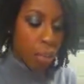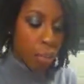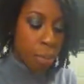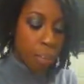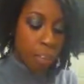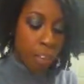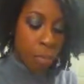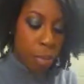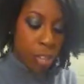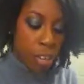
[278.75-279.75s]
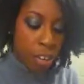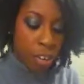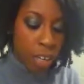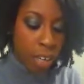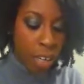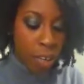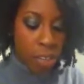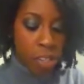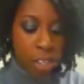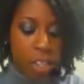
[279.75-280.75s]
my favorite mascara right now
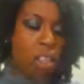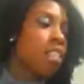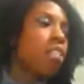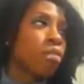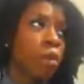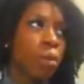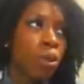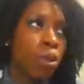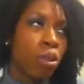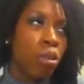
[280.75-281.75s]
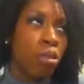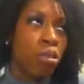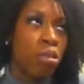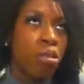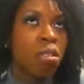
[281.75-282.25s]
is like the Rimmel